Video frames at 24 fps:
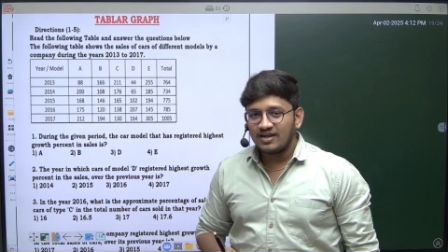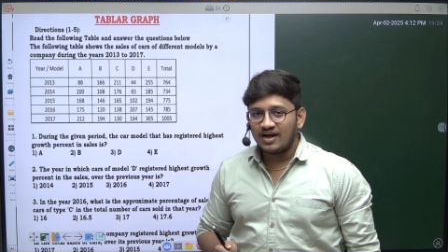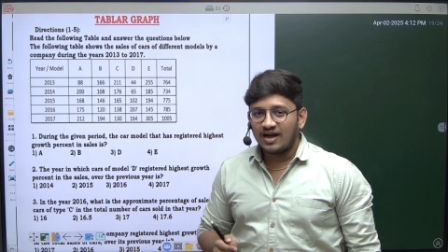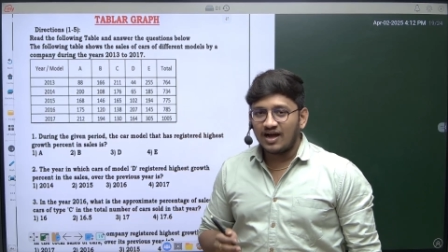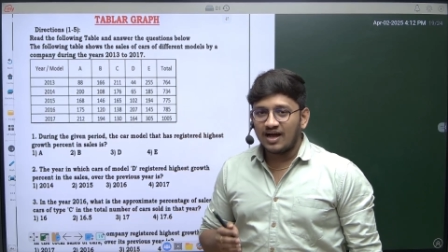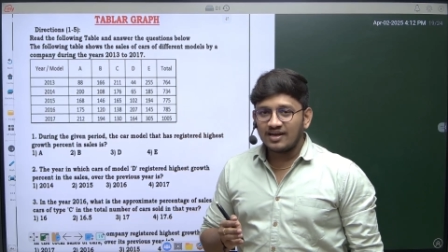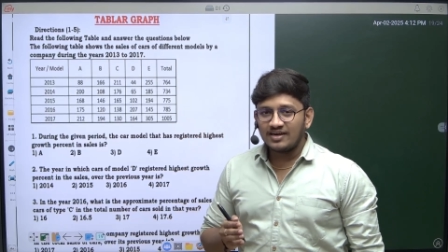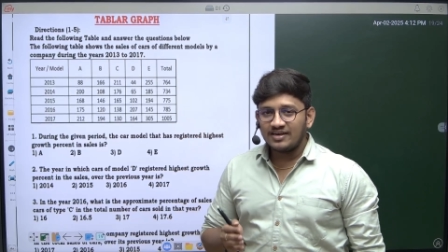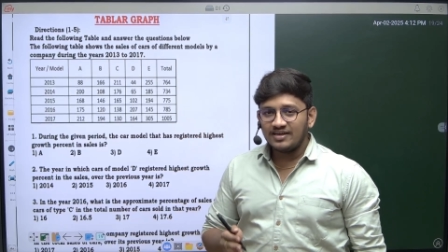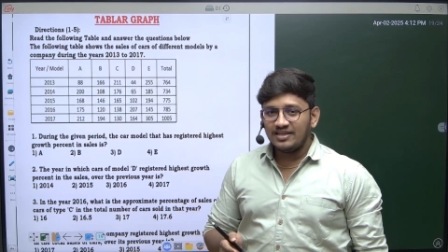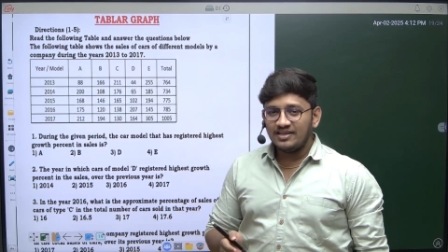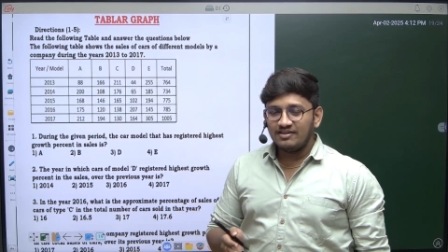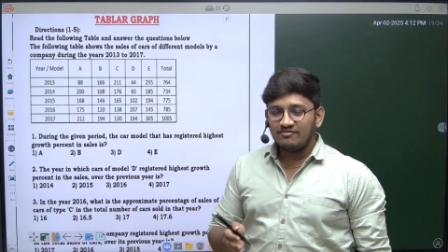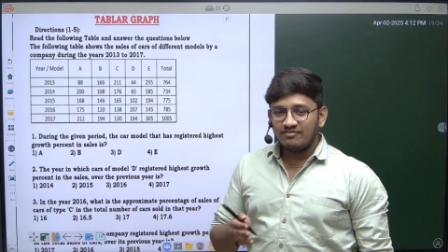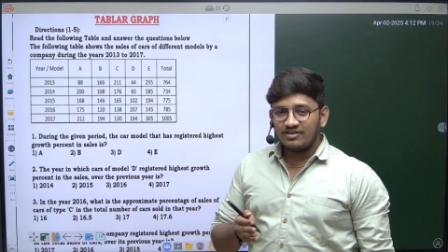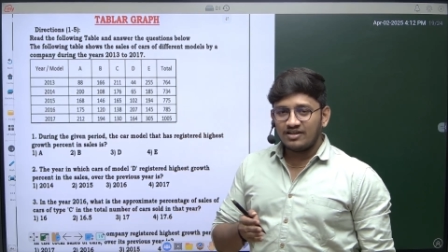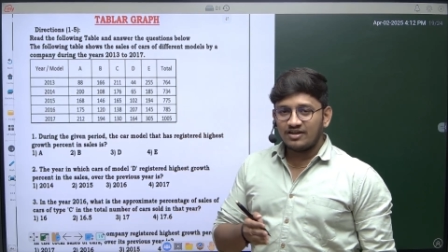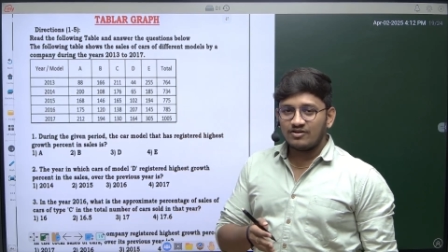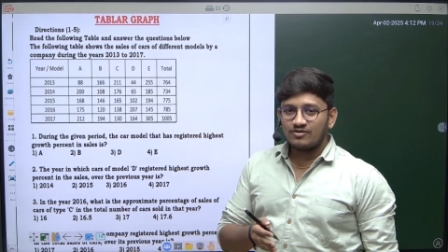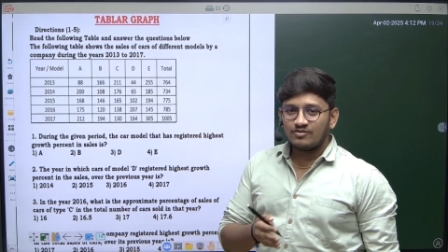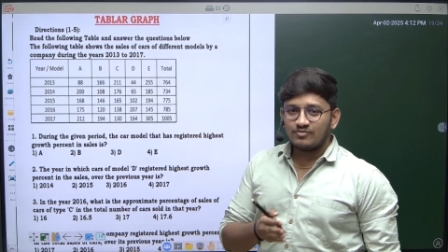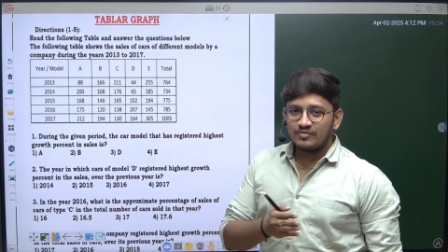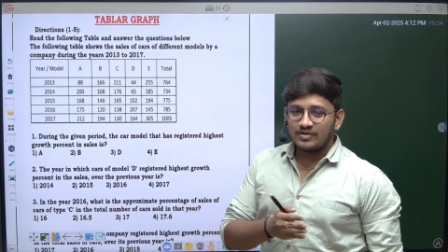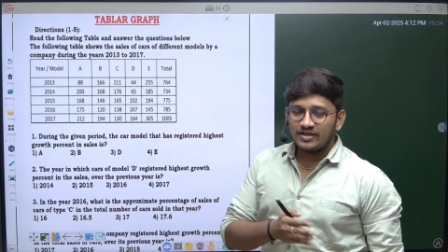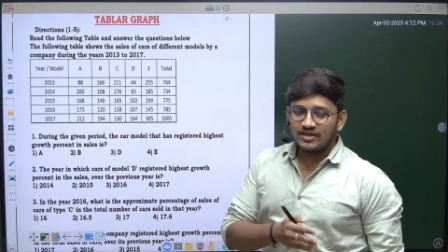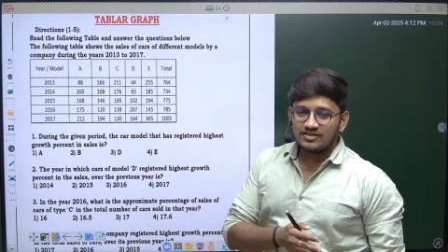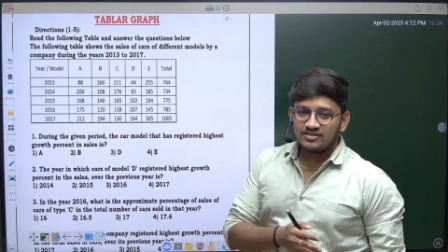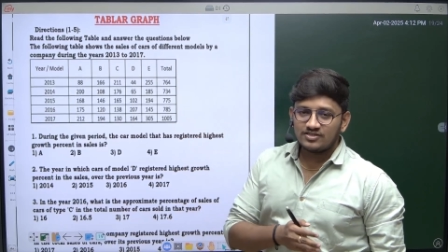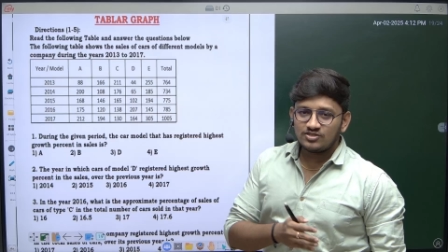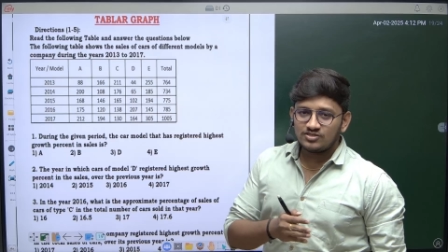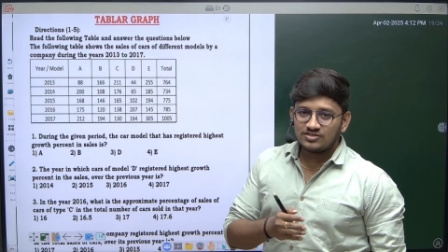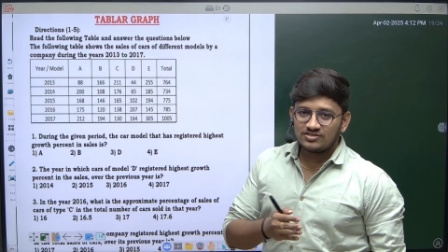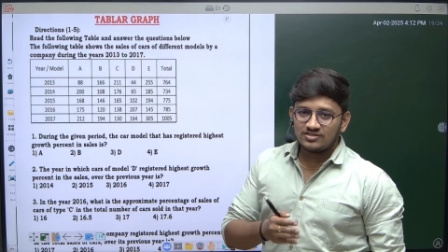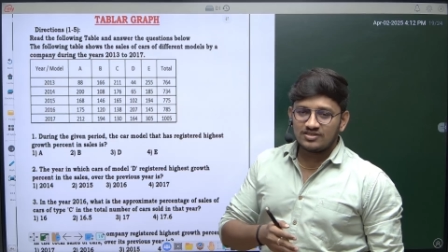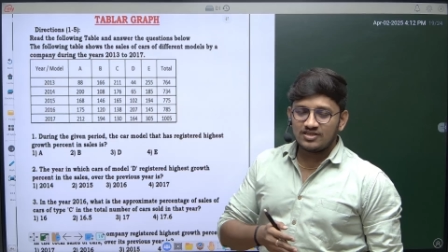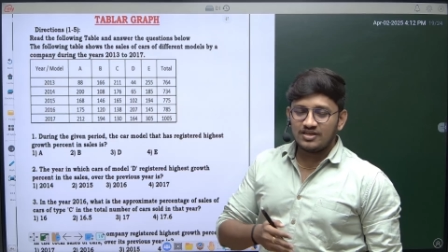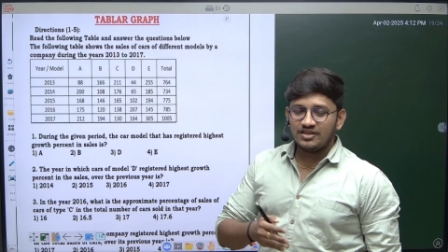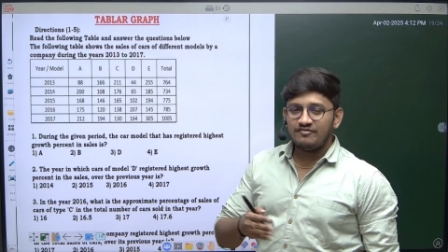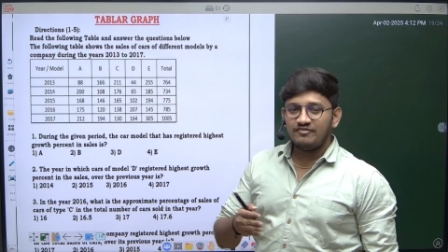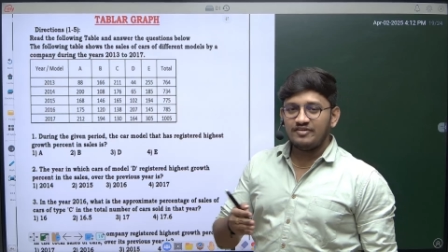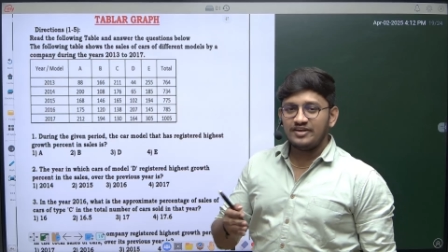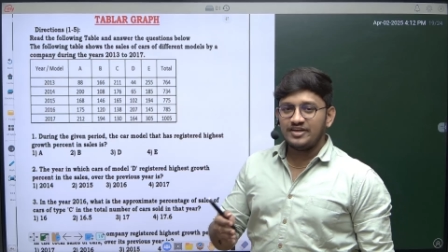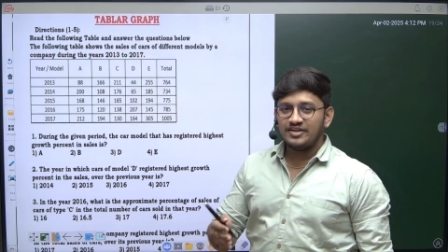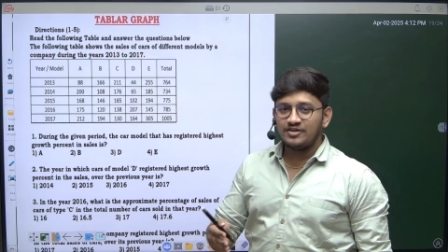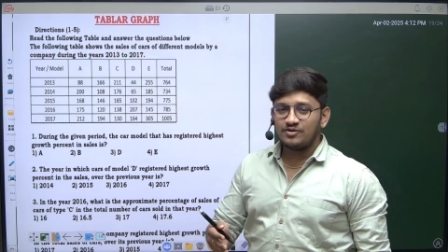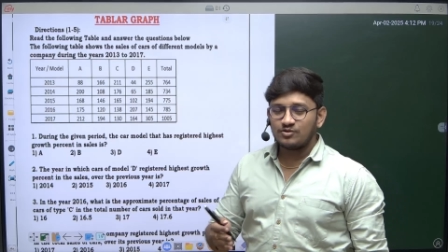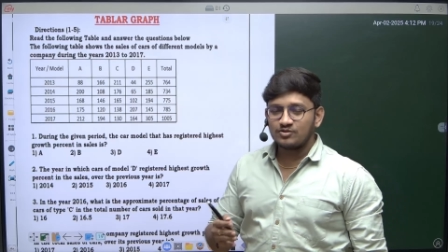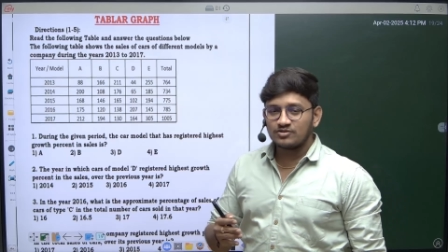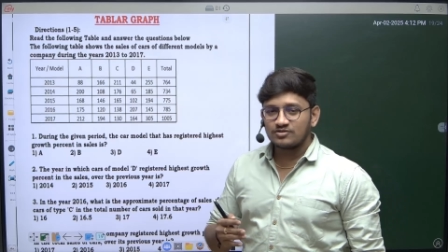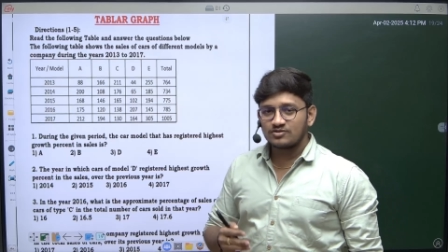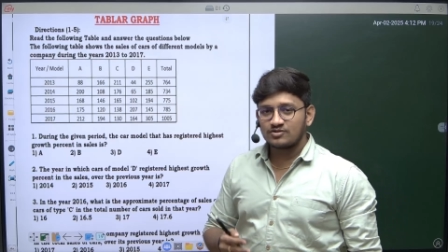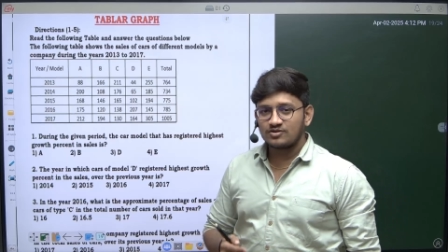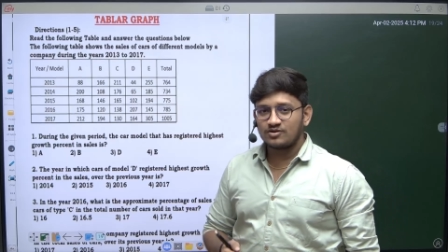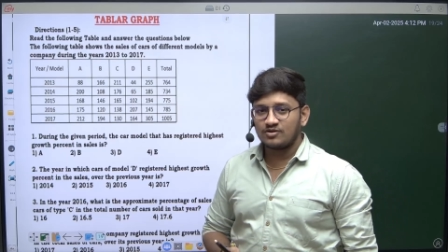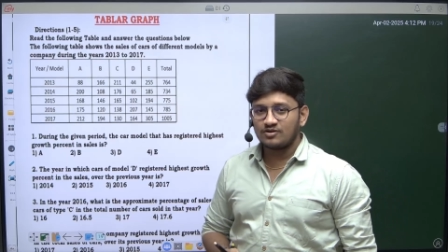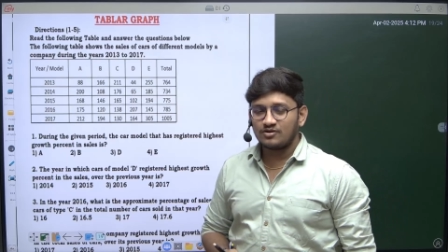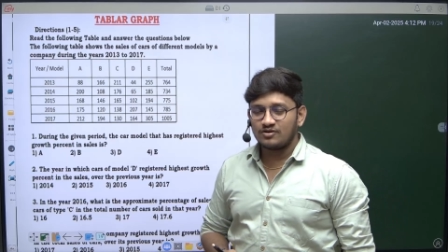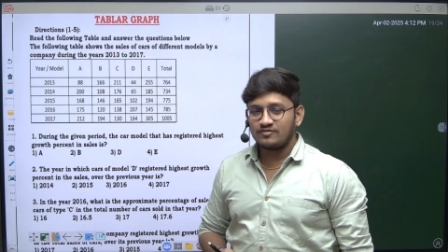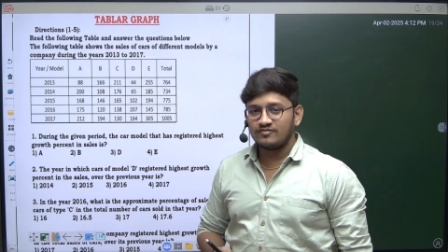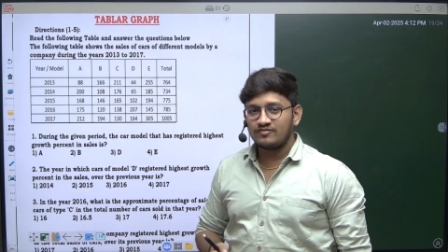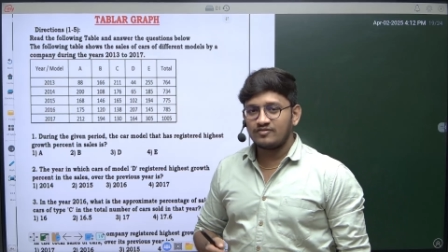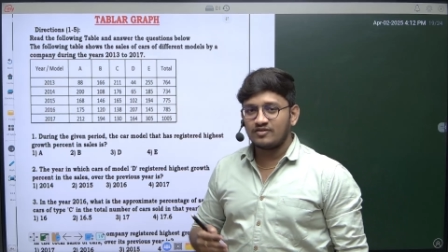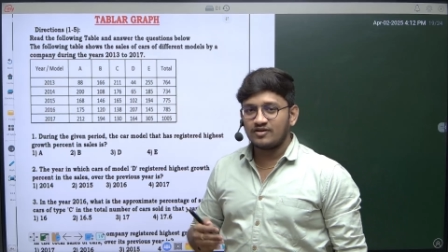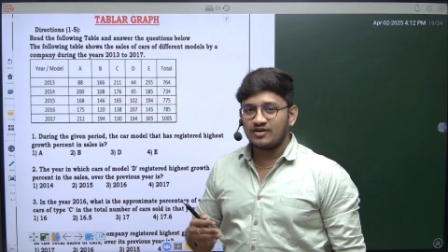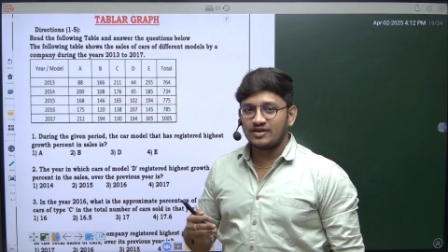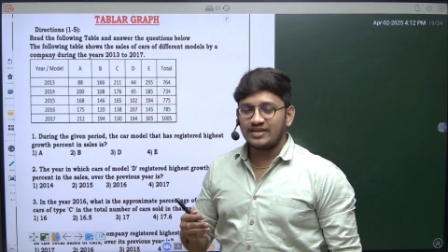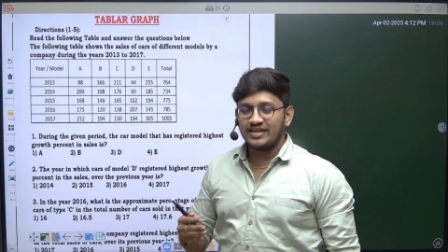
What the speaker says: Already we have made three videos of